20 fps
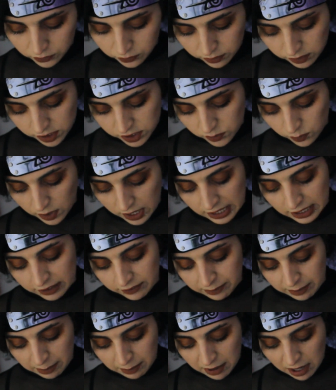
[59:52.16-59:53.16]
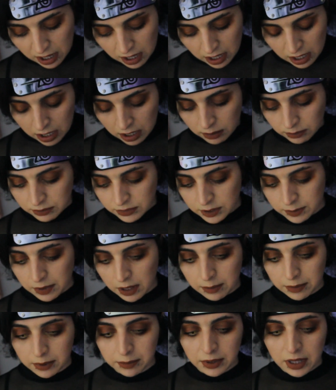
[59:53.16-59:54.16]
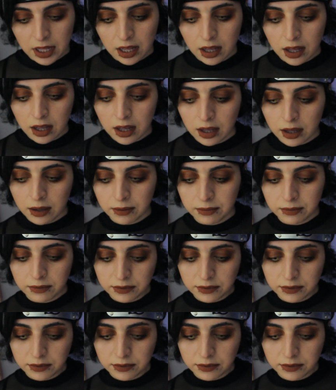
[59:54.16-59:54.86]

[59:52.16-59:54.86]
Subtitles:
Reason why I left my mom's, blah blah blah.